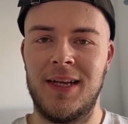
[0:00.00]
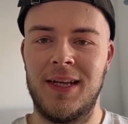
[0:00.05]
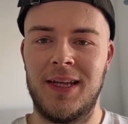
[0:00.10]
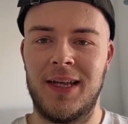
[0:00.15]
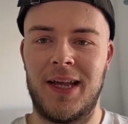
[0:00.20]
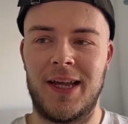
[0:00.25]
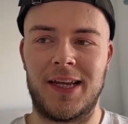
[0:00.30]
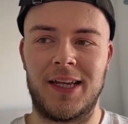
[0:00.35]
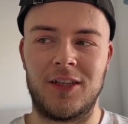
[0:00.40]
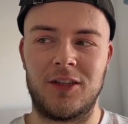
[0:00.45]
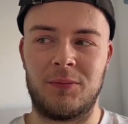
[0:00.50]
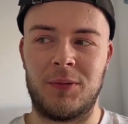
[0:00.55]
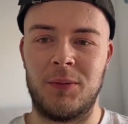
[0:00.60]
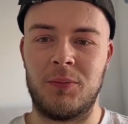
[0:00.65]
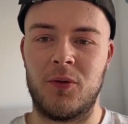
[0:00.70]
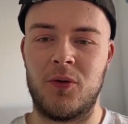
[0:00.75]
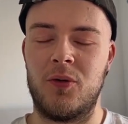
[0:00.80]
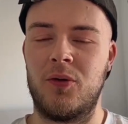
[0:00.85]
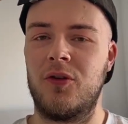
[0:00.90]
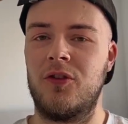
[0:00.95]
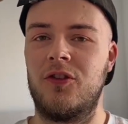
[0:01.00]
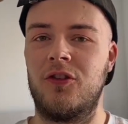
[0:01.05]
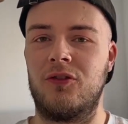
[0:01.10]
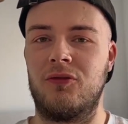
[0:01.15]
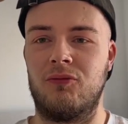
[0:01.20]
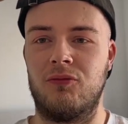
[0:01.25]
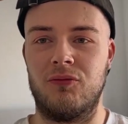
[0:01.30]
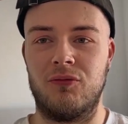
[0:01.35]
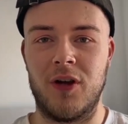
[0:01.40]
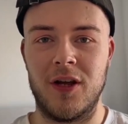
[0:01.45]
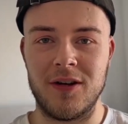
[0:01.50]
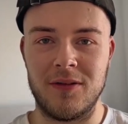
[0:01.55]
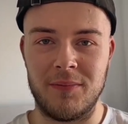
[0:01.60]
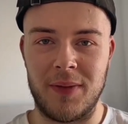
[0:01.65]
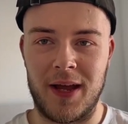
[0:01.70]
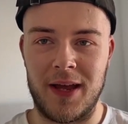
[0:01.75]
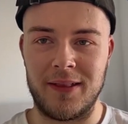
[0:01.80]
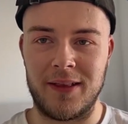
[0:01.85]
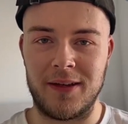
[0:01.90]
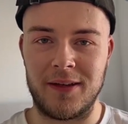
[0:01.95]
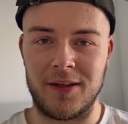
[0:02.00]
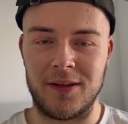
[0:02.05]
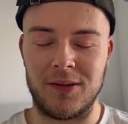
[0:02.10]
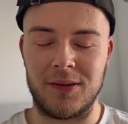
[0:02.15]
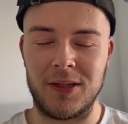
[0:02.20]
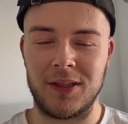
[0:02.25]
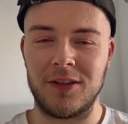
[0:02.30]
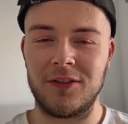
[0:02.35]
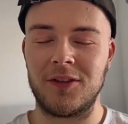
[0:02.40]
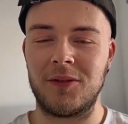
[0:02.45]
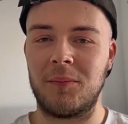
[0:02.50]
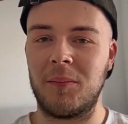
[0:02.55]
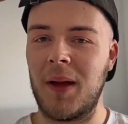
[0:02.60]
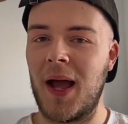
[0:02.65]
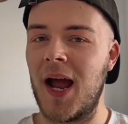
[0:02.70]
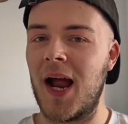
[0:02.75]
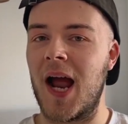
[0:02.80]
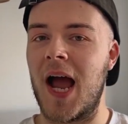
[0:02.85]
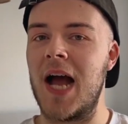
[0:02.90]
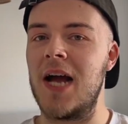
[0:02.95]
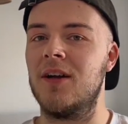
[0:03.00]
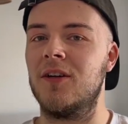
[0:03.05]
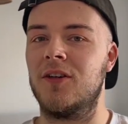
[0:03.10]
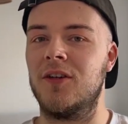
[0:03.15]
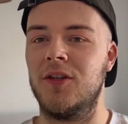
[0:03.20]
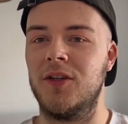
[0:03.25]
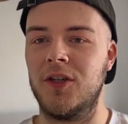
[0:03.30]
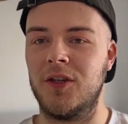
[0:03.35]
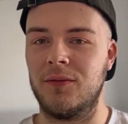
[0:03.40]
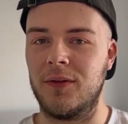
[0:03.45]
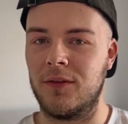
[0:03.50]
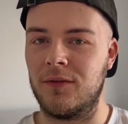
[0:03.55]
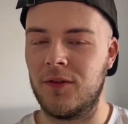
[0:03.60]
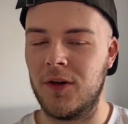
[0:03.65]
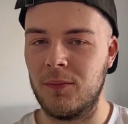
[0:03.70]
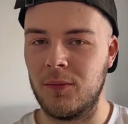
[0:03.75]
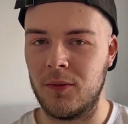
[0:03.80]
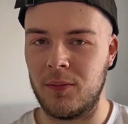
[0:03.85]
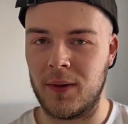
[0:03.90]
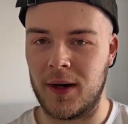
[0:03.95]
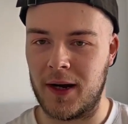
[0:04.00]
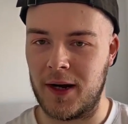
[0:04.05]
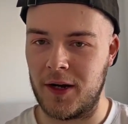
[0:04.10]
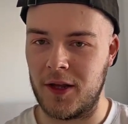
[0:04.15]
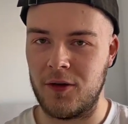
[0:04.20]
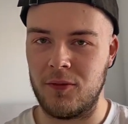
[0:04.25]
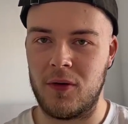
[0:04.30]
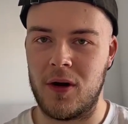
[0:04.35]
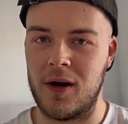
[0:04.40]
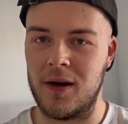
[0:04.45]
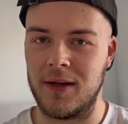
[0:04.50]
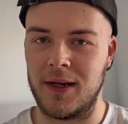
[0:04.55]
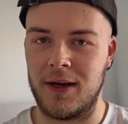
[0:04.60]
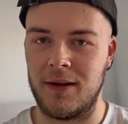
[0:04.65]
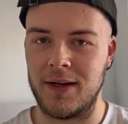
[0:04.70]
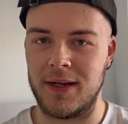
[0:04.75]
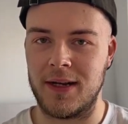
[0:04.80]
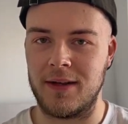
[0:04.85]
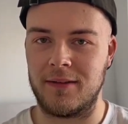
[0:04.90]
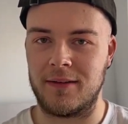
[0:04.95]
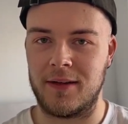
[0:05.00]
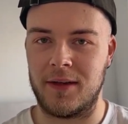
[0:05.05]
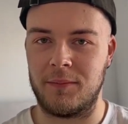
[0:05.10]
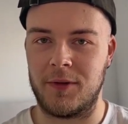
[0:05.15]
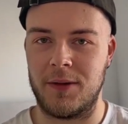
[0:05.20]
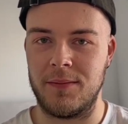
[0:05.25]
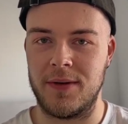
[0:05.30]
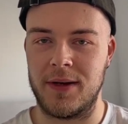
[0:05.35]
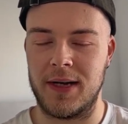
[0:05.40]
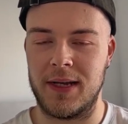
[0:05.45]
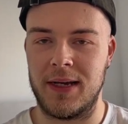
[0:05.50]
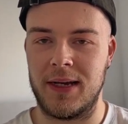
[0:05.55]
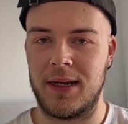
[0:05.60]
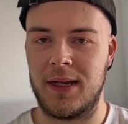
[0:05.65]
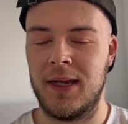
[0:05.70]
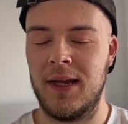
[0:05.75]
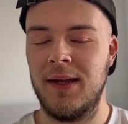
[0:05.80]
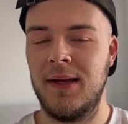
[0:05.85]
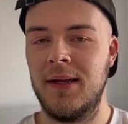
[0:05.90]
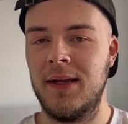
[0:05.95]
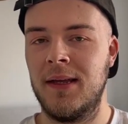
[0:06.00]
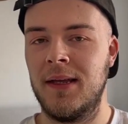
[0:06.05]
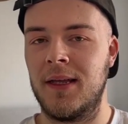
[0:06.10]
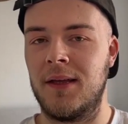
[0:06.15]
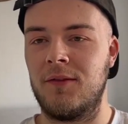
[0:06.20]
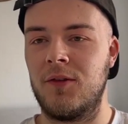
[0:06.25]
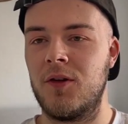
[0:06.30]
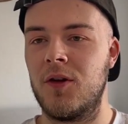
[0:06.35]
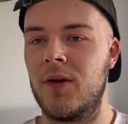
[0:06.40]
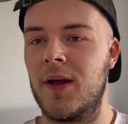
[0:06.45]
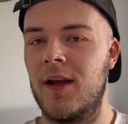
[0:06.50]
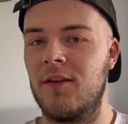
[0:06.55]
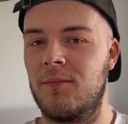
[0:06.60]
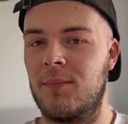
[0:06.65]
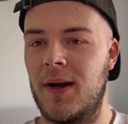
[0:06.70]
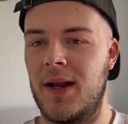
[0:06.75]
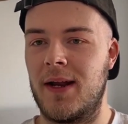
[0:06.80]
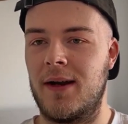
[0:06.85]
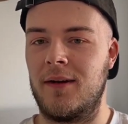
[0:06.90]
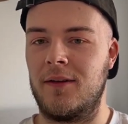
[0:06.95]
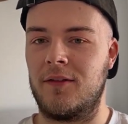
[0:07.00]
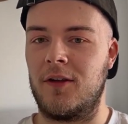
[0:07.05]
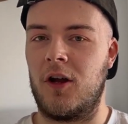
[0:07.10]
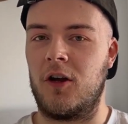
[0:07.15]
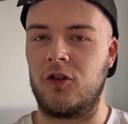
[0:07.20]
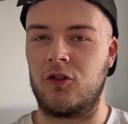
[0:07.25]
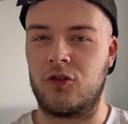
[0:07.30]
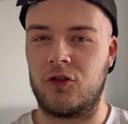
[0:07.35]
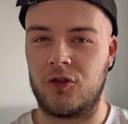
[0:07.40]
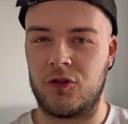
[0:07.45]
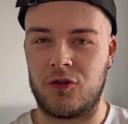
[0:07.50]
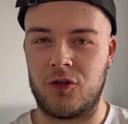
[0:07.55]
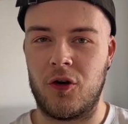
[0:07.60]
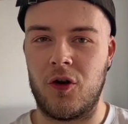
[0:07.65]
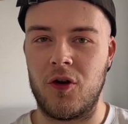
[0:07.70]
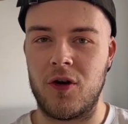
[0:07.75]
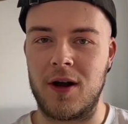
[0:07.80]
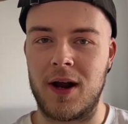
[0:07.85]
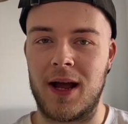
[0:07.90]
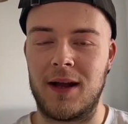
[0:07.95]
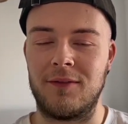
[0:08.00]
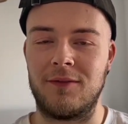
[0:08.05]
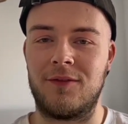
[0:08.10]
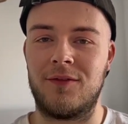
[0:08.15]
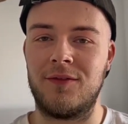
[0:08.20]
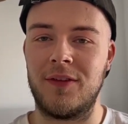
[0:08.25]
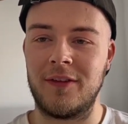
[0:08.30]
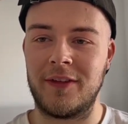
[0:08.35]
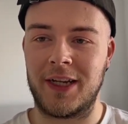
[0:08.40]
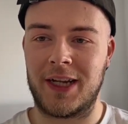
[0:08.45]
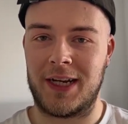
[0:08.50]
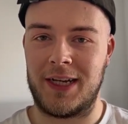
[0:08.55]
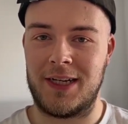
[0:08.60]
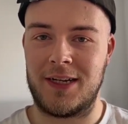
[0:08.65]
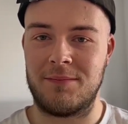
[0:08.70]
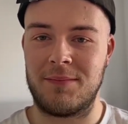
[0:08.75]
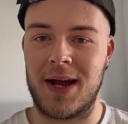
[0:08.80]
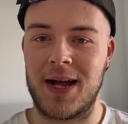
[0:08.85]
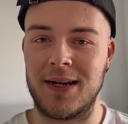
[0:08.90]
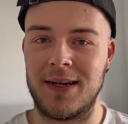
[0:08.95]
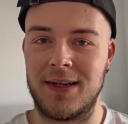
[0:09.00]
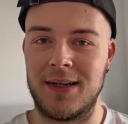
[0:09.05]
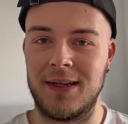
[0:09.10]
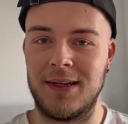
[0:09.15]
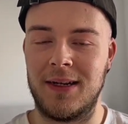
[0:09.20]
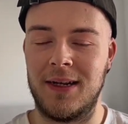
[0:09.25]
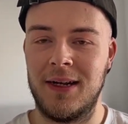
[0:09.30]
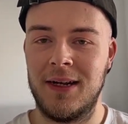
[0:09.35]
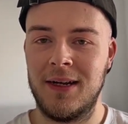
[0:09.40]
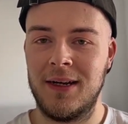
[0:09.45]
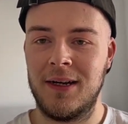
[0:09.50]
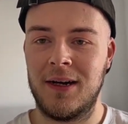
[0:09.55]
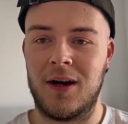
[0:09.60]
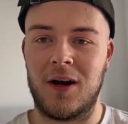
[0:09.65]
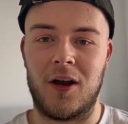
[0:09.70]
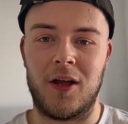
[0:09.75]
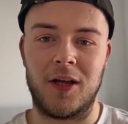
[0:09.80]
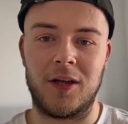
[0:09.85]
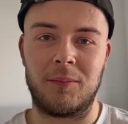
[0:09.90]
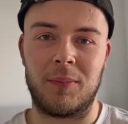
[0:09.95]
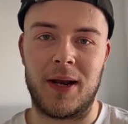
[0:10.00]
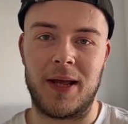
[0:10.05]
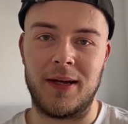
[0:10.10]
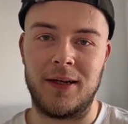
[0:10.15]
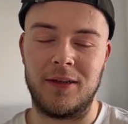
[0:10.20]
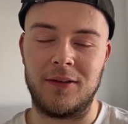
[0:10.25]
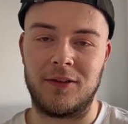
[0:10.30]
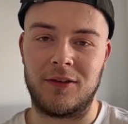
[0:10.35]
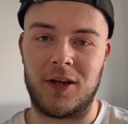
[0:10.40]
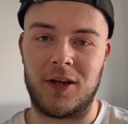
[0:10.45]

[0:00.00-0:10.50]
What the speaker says: against people who can just run better than you, it doesn't matter how good of a football player you are nowadays in the Premier League. If you don't have players that are strong and physically demanding, like players